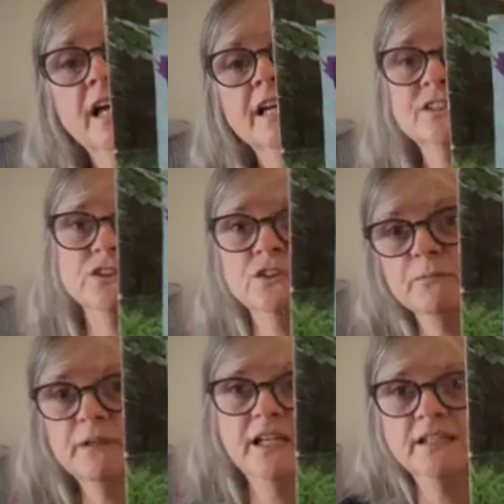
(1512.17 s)
It's
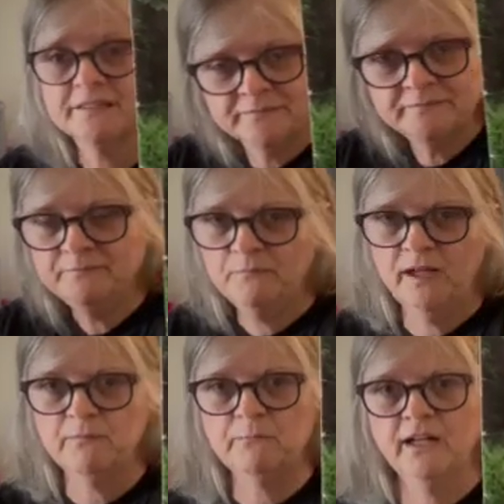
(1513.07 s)
tulip pink,
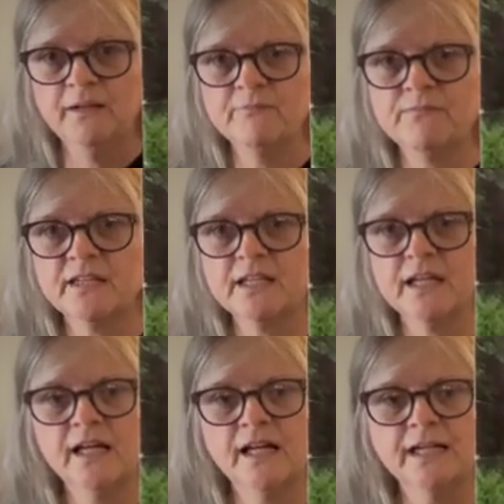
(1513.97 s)
blah, blah, blah.
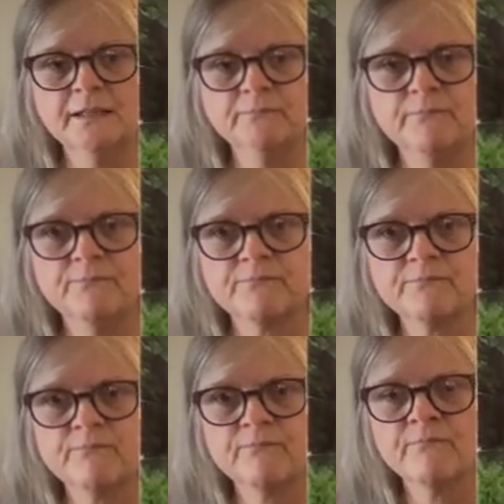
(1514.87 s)

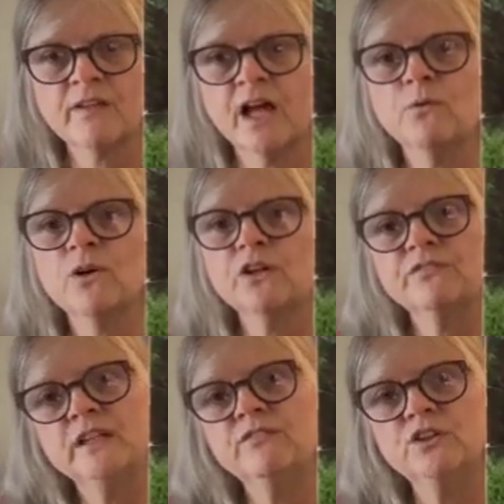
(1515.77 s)
I wonder if
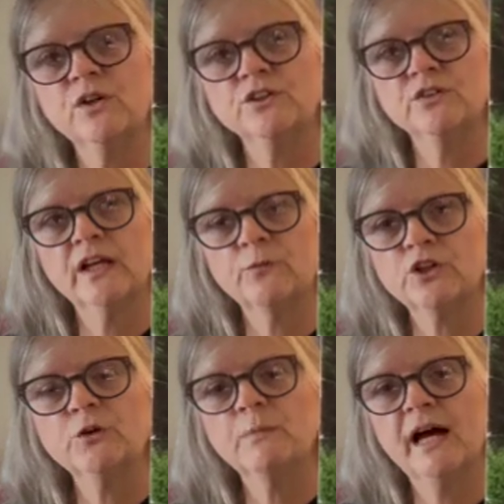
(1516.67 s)
any of you all do that, where
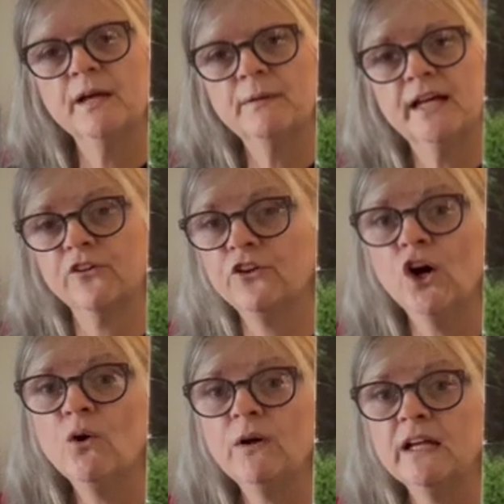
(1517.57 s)
you buy a pattern
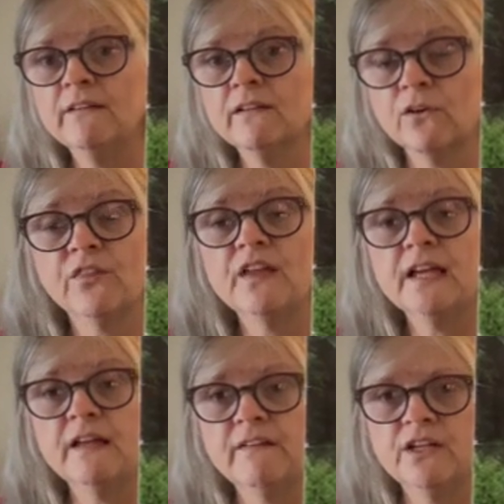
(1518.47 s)
knowing or
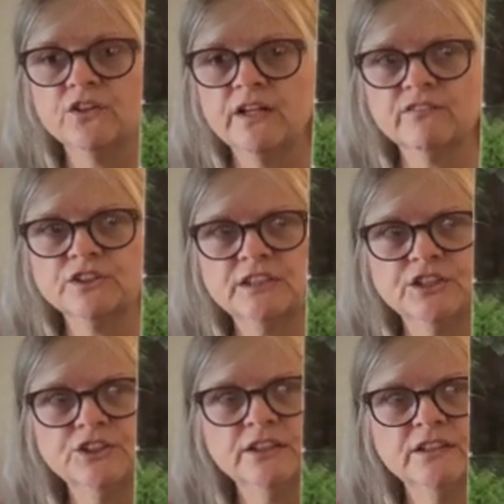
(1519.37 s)
thinking that you'll never
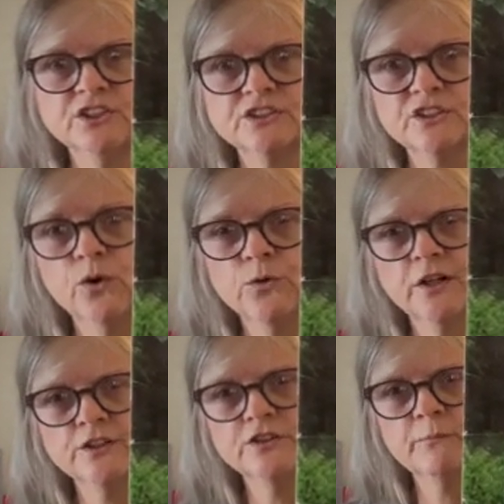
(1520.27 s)
stitch it and just to hold
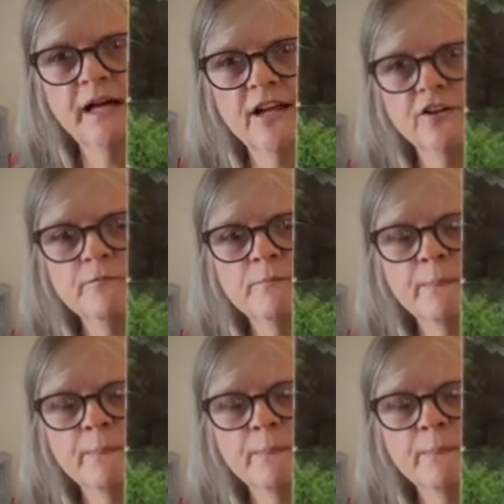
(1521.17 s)
on to the pattern.